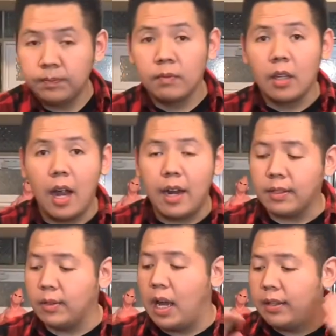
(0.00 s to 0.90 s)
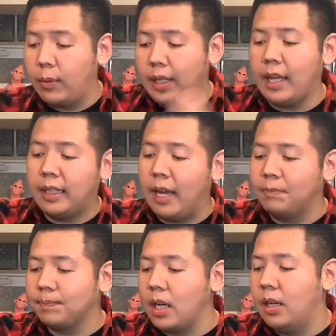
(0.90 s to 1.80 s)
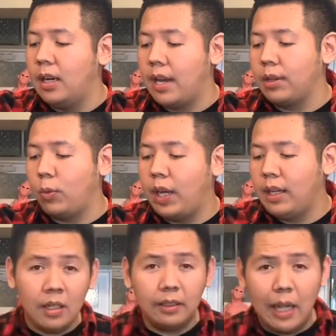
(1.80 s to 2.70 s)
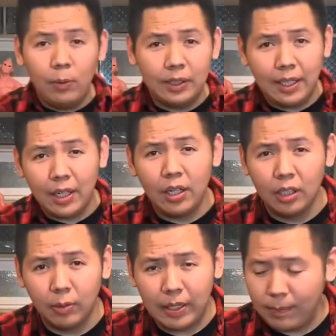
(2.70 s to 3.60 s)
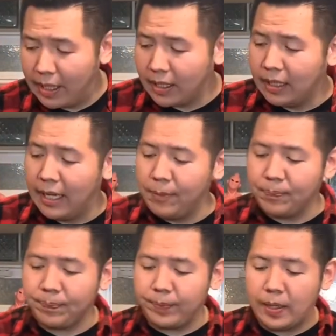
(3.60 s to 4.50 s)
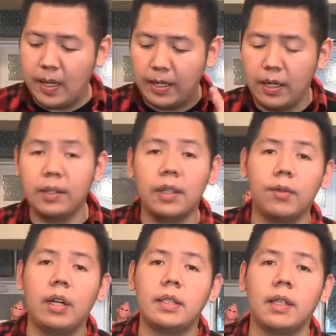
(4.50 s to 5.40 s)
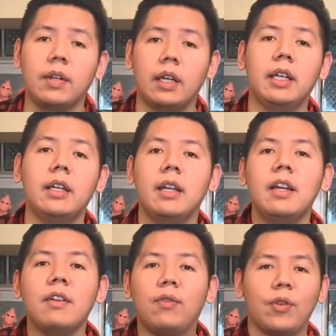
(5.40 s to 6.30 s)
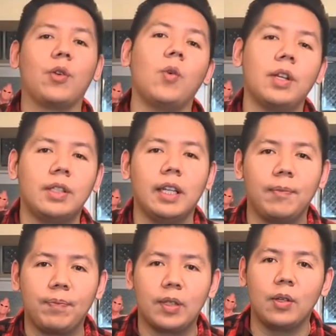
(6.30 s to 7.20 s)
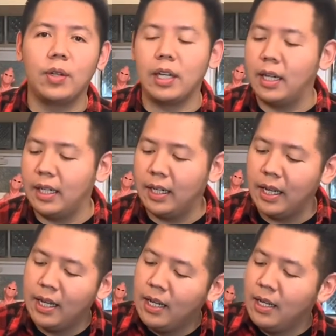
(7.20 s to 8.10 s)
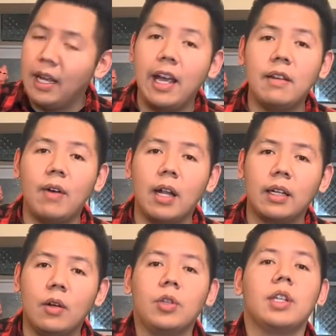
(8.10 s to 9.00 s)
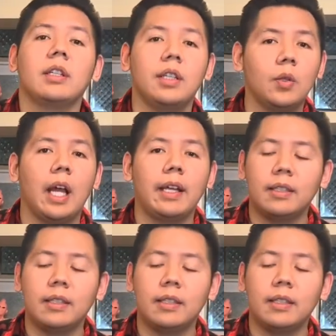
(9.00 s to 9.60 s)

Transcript: Alright, so now that we got that out of the way, that one did hurt a little bit, I'm not gonna lie. Here are the ingredients that you're gonna need for your Quarantini. So you're gonna need any vodka or gin that you like,